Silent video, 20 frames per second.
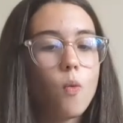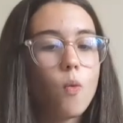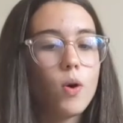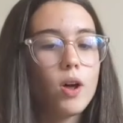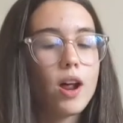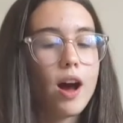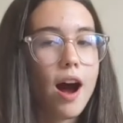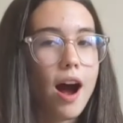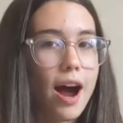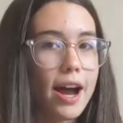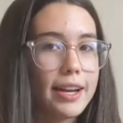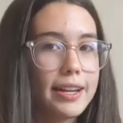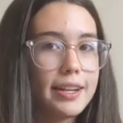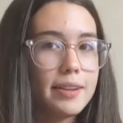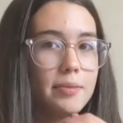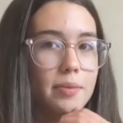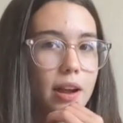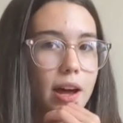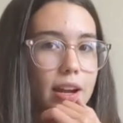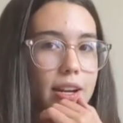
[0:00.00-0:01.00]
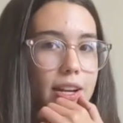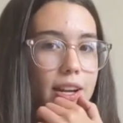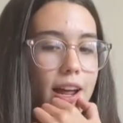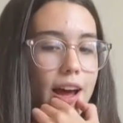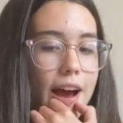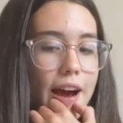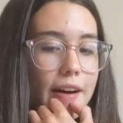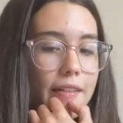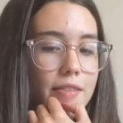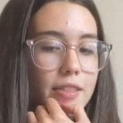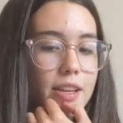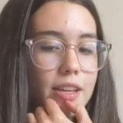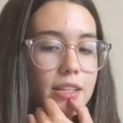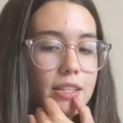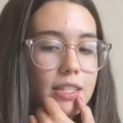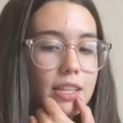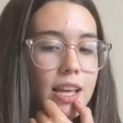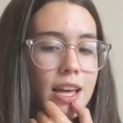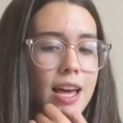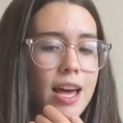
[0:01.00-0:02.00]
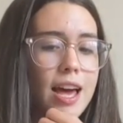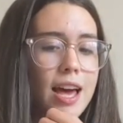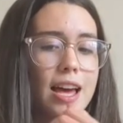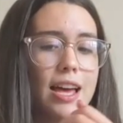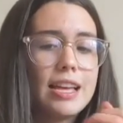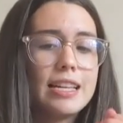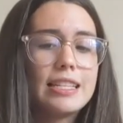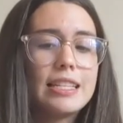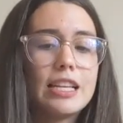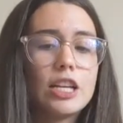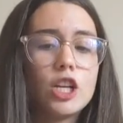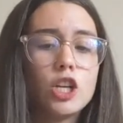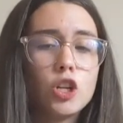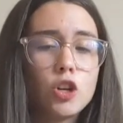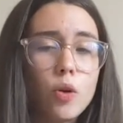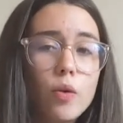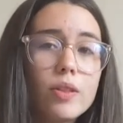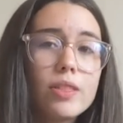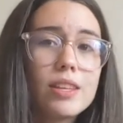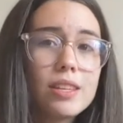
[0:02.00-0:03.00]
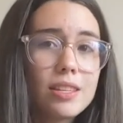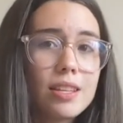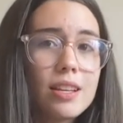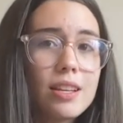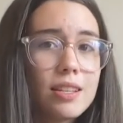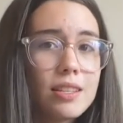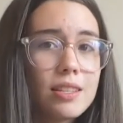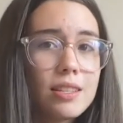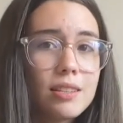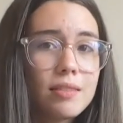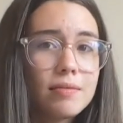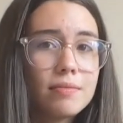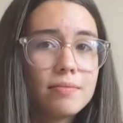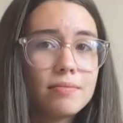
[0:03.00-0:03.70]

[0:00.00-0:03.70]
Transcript: what I did when I didn't have this is, you know what this is?